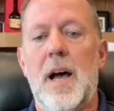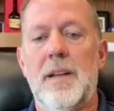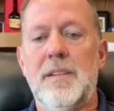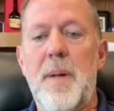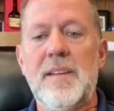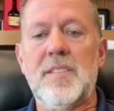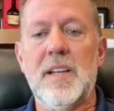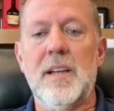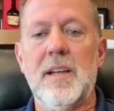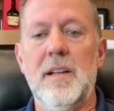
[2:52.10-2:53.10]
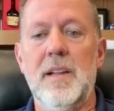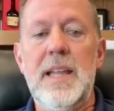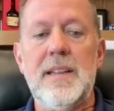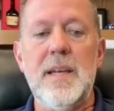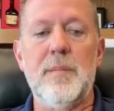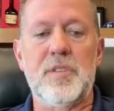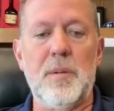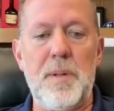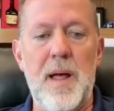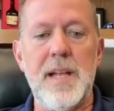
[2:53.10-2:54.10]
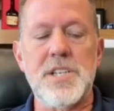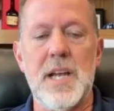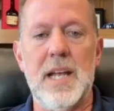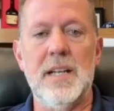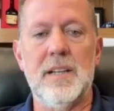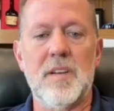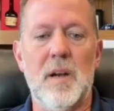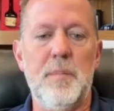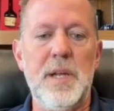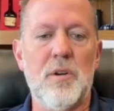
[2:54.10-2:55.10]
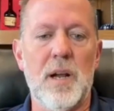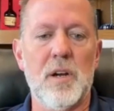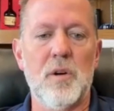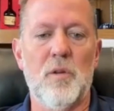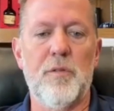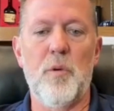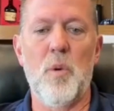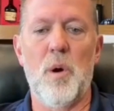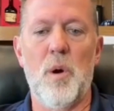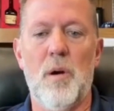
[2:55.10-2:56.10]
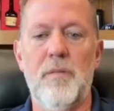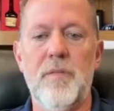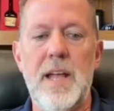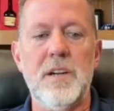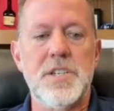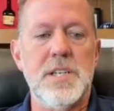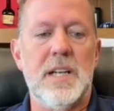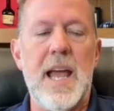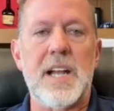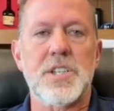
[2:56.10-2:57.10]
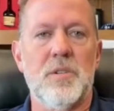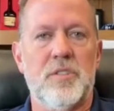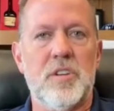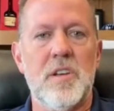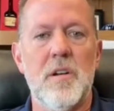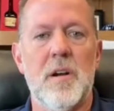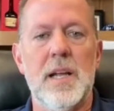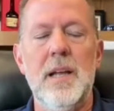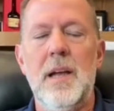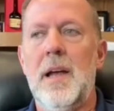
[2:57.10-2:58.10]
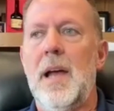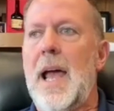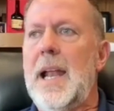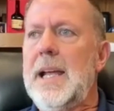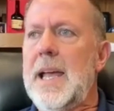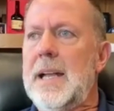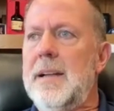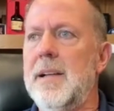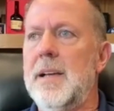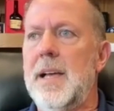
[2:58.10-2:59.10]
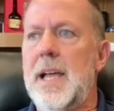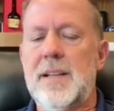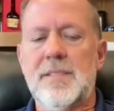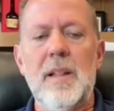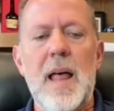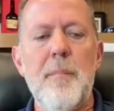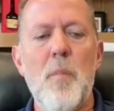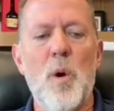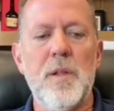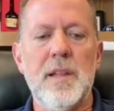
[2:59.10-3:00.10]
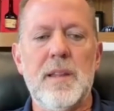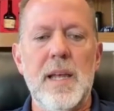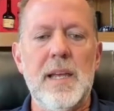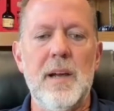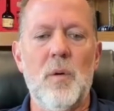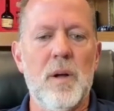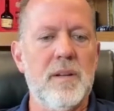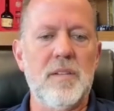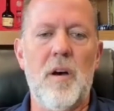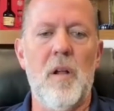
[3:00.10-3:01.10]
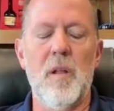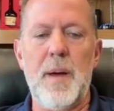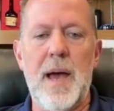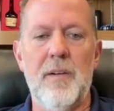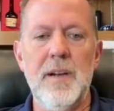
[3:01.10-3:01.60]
domestic lithium supply chain that's going to be critical for energy and national security. And again, it's a lot more than thinking, well, it's all about